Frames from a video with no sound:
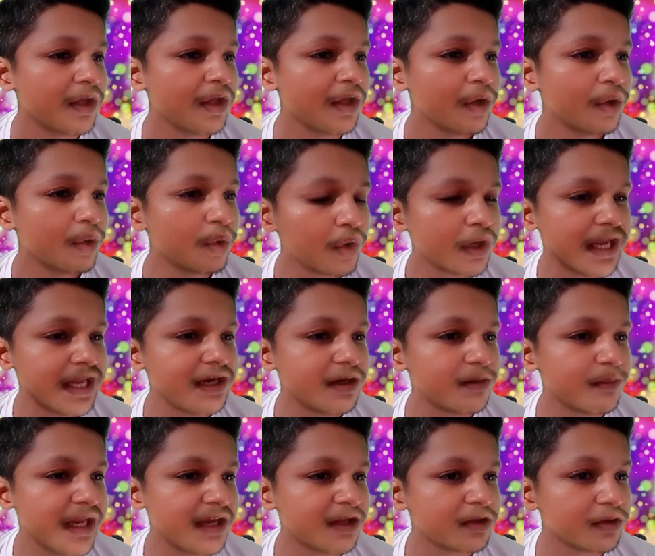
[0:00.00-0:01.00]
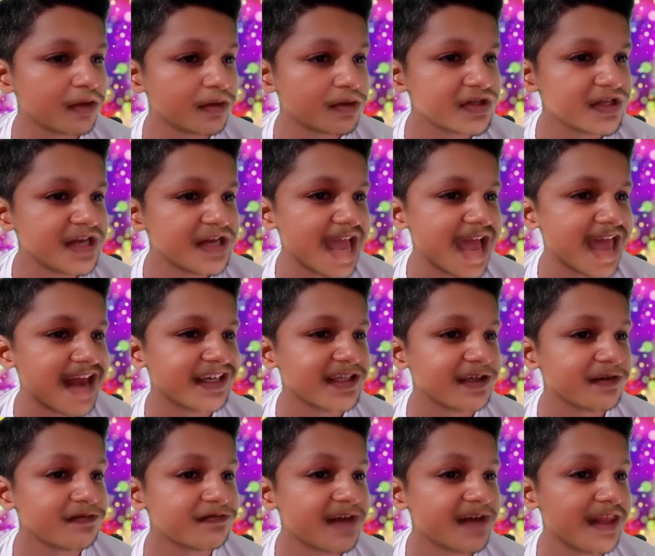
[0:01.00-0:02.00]
who can make those
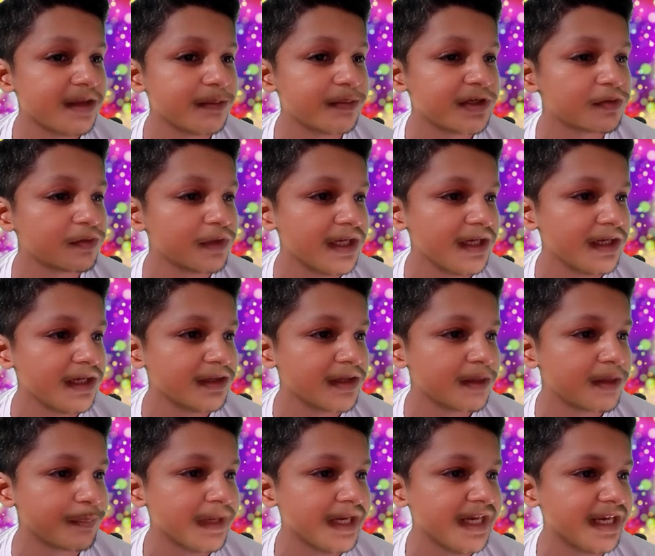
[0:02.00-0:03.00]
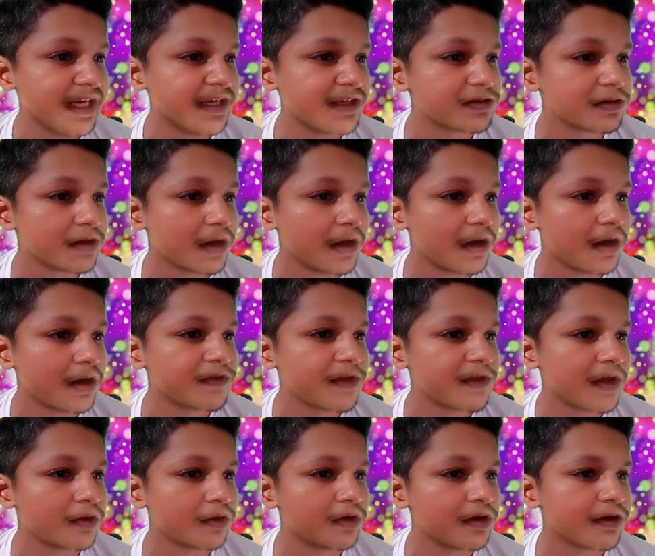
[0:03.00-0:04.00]
narrative valley between the peaks of
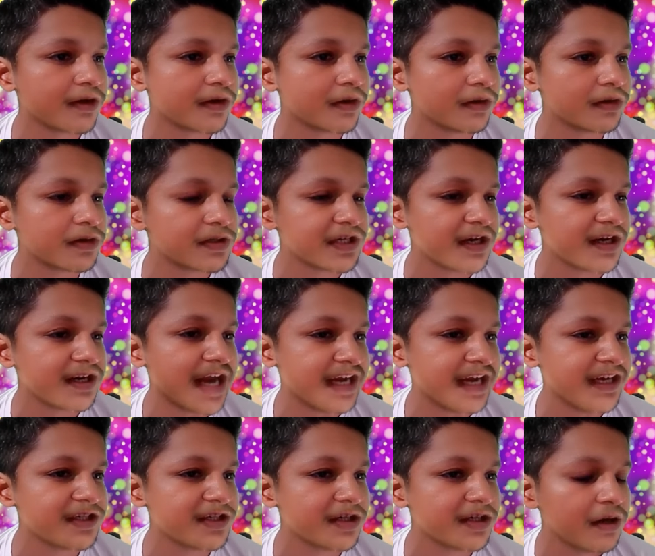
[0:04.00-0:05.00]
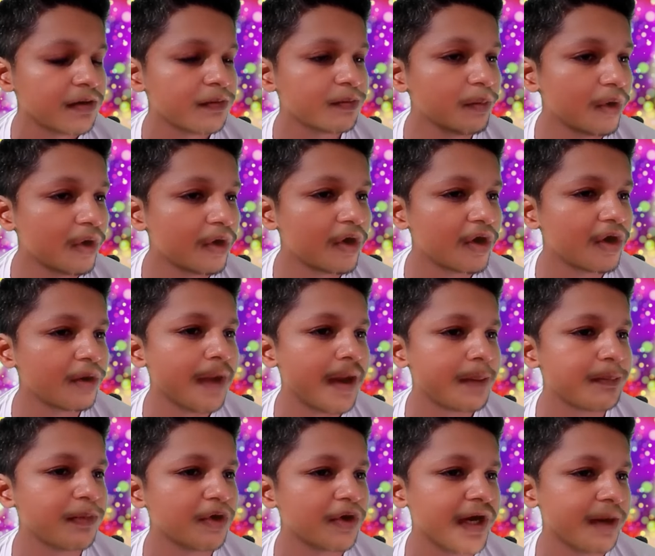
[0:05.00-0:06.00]
the roller coaster ride more
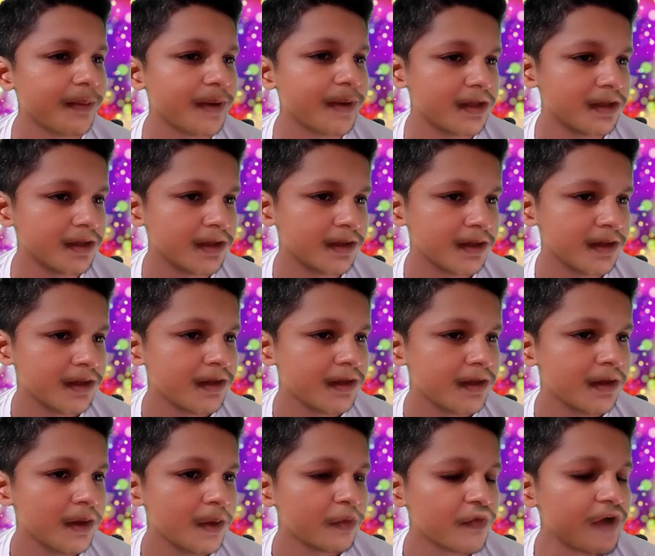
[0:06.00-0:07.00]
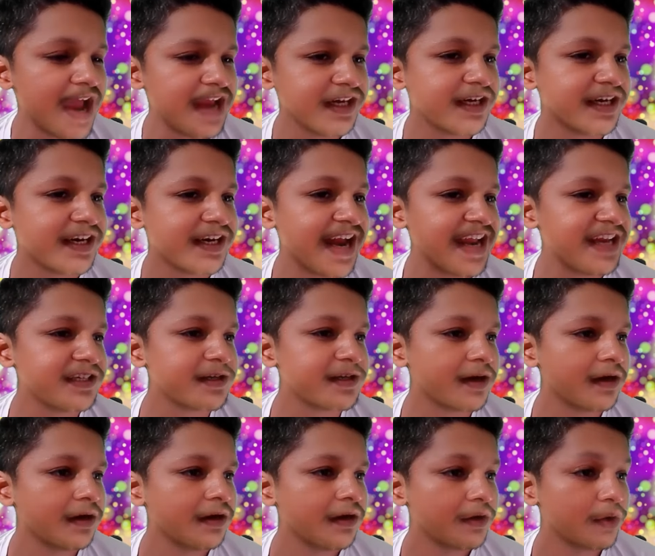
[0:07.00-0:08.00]
memorable. Find a writer
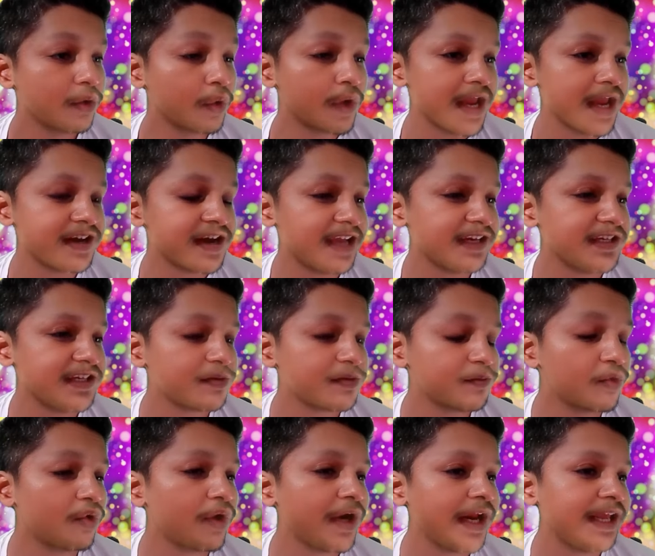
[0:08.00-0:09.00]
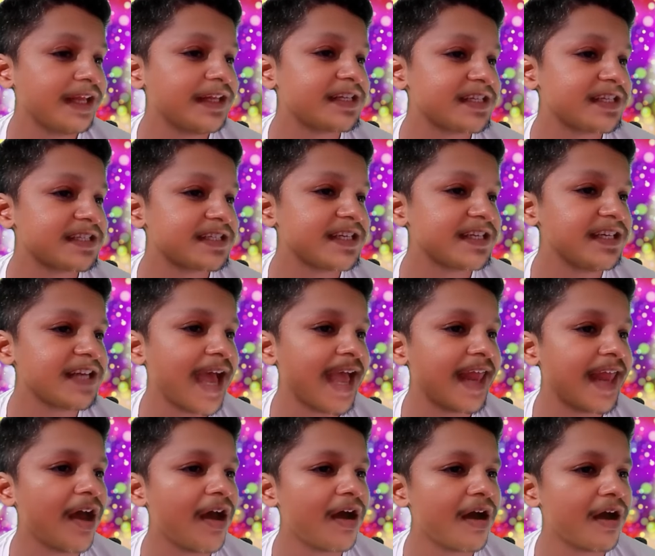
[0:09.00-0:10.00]
who can write more interesting
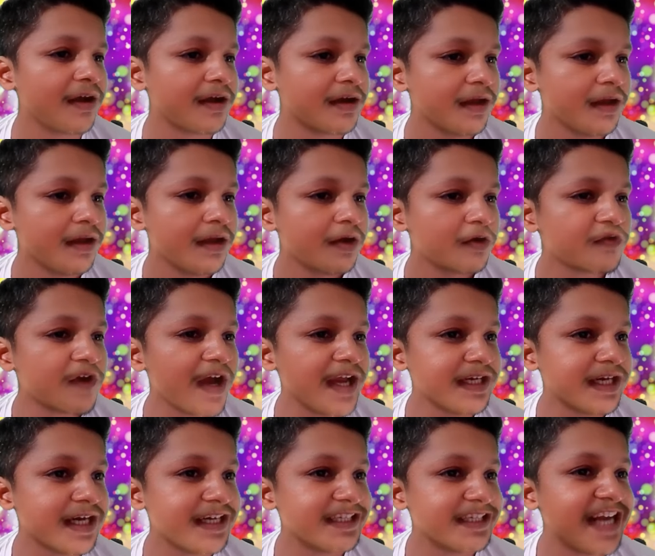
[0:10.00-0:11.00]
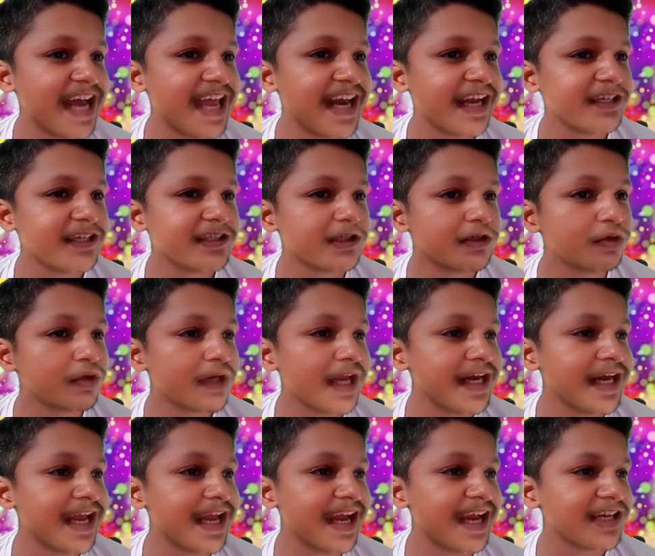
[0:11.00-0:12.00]
dialogue. Find a director who
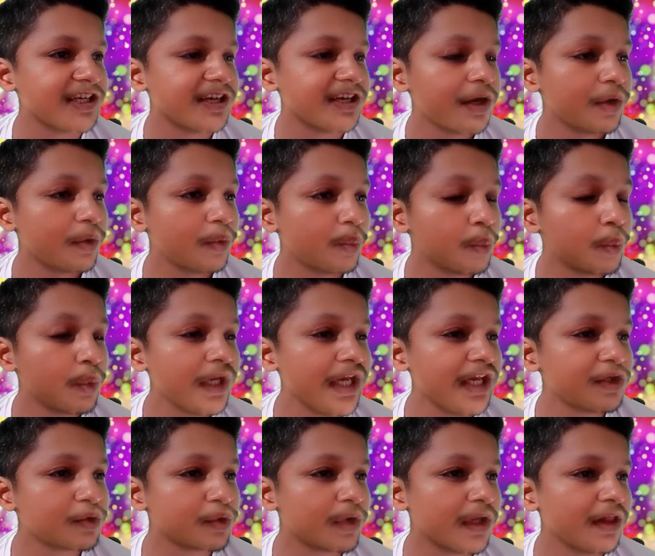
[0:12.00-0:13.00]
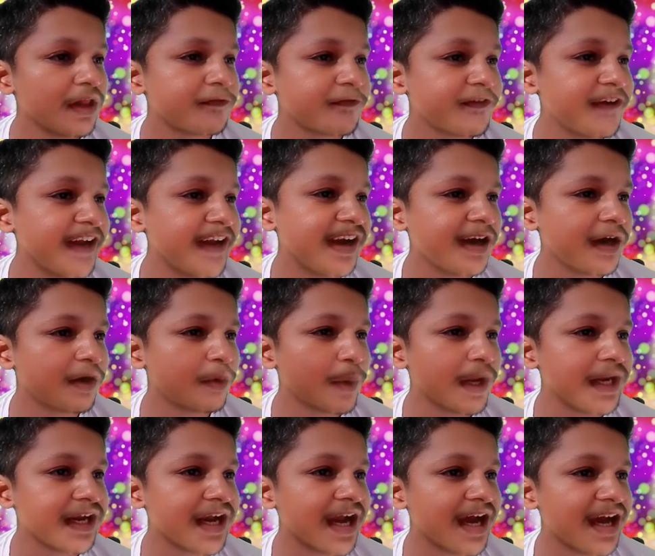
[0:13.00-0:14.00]
can add visual flair
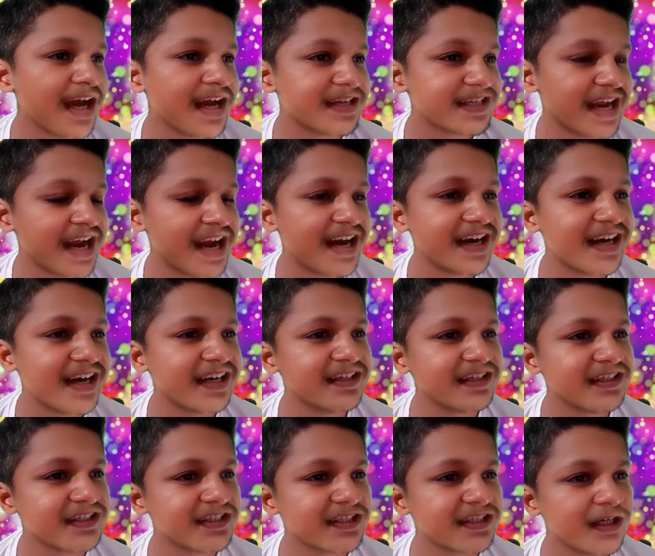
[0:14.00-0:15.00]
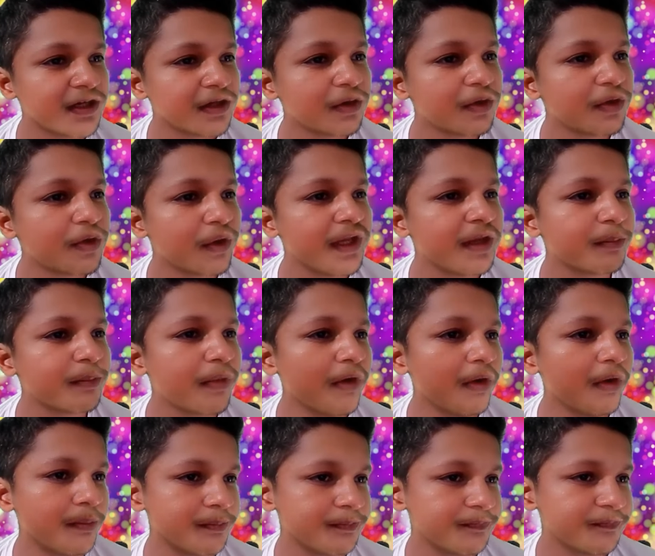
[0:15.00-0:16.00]
when cars aren't going
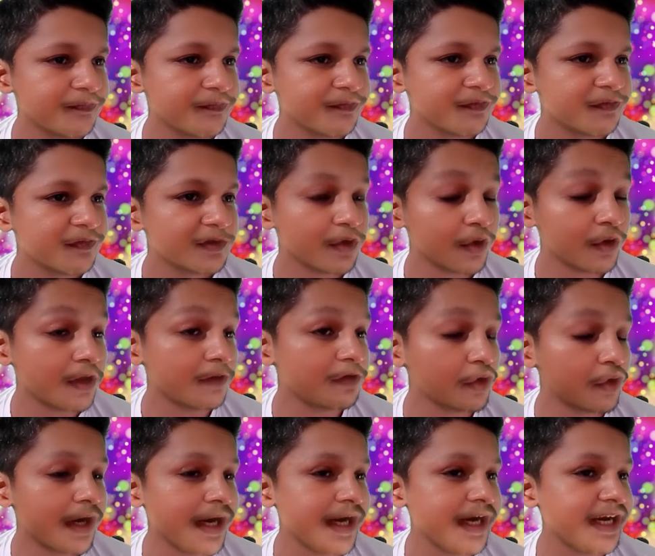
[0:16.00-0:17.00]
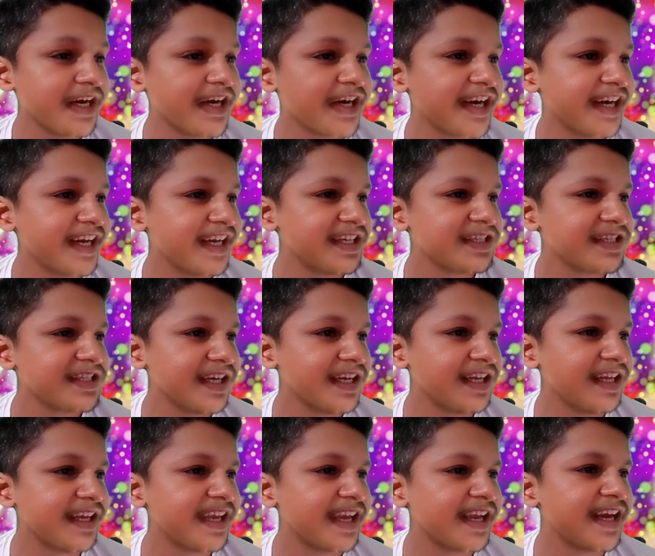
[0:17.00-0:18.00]
boom. So give you
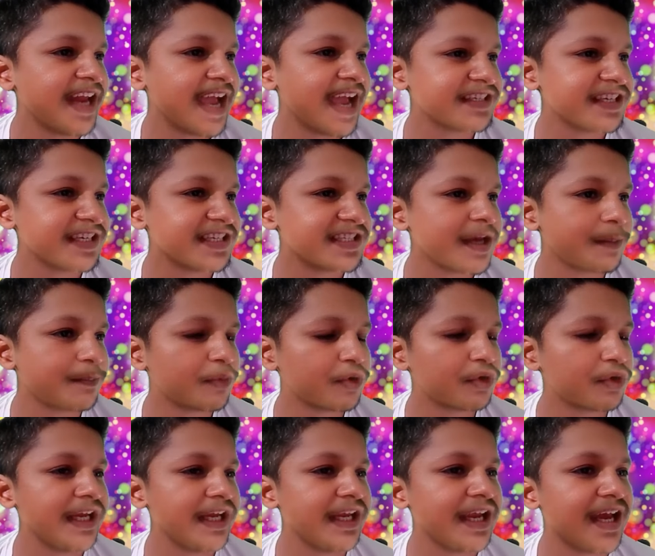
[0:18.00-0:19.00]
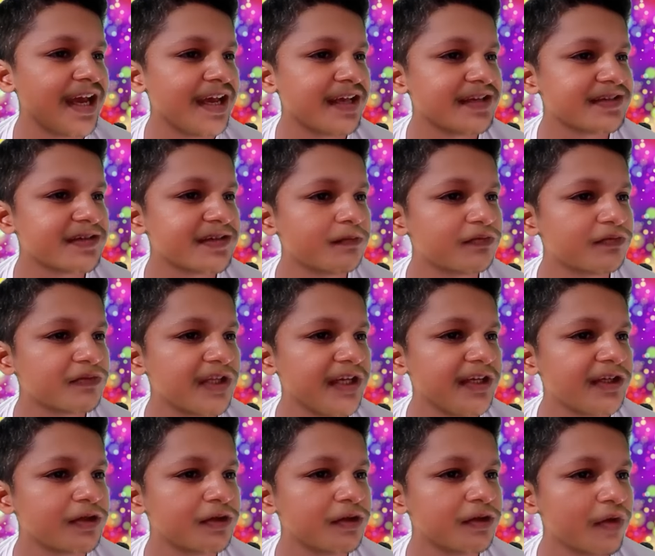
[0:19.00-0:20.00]
increasingly gignatic supporting cars
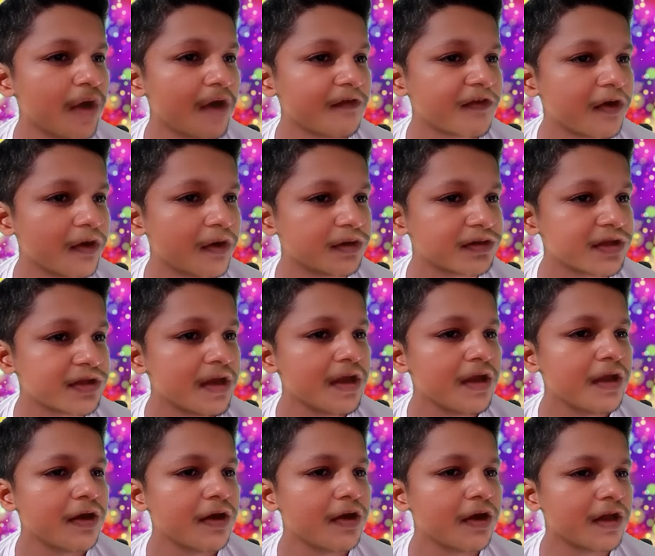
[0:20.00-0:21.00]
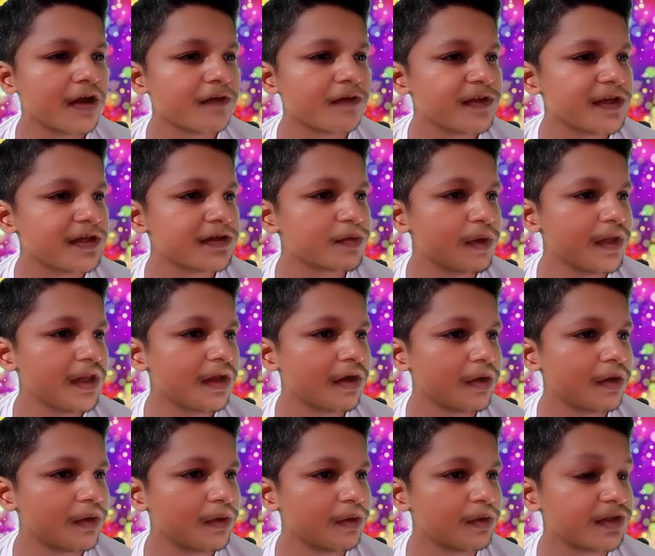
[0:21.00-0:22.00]
something to do, of course. None of this will
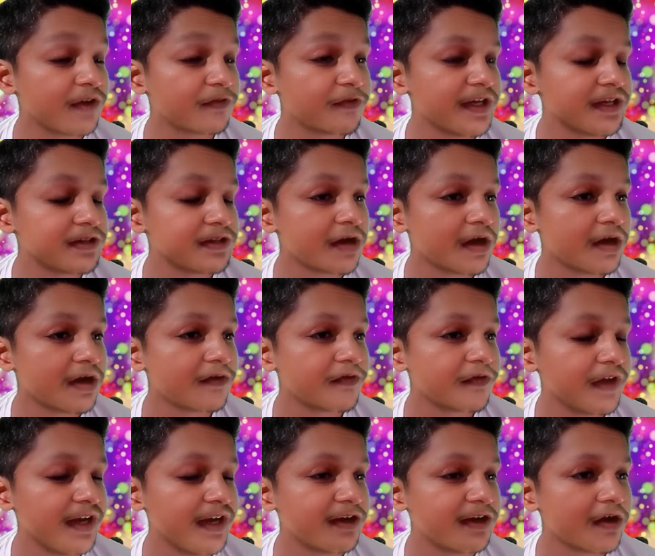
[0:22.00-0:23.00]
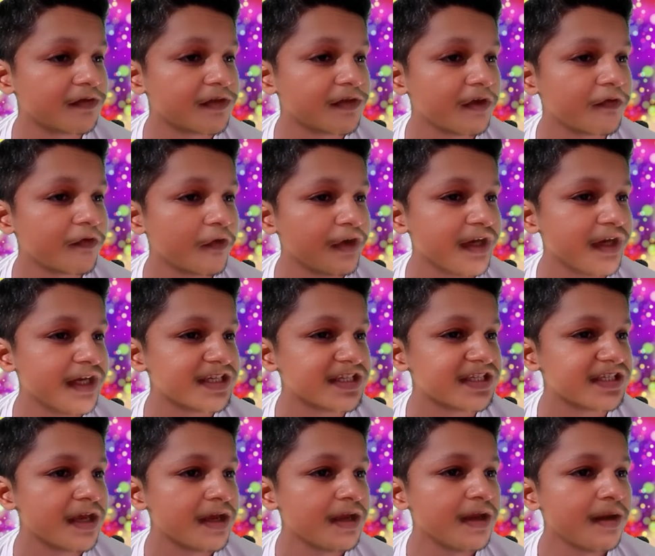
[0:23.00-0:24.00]
hold the feast of fate of the
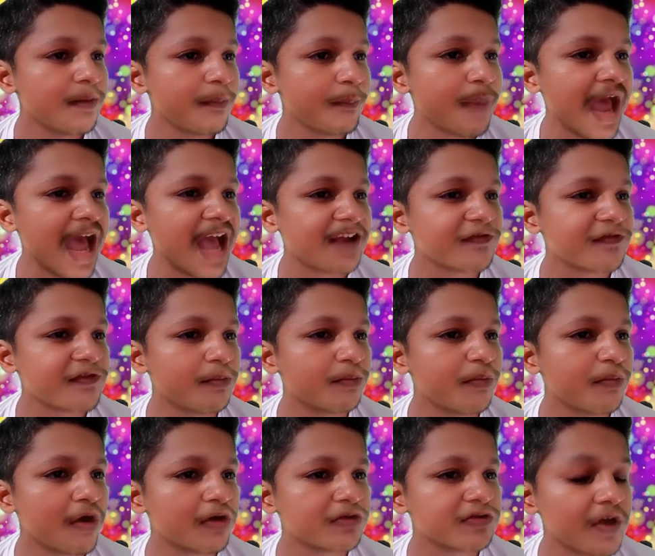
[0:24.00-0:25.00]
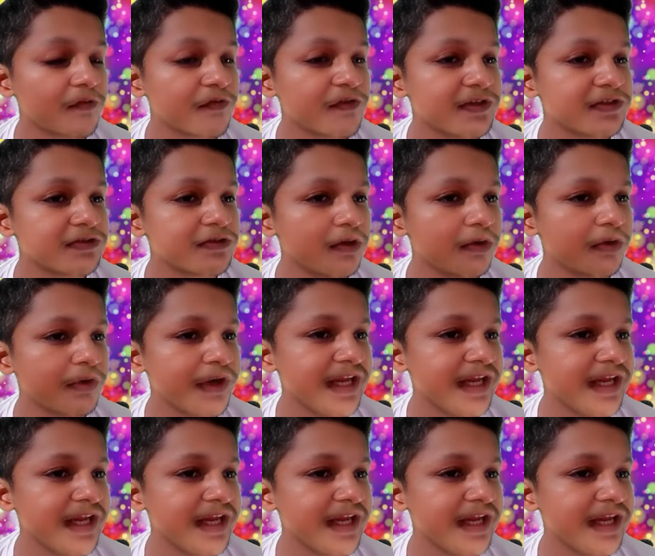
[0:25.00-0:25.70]
Furious back from box office glory.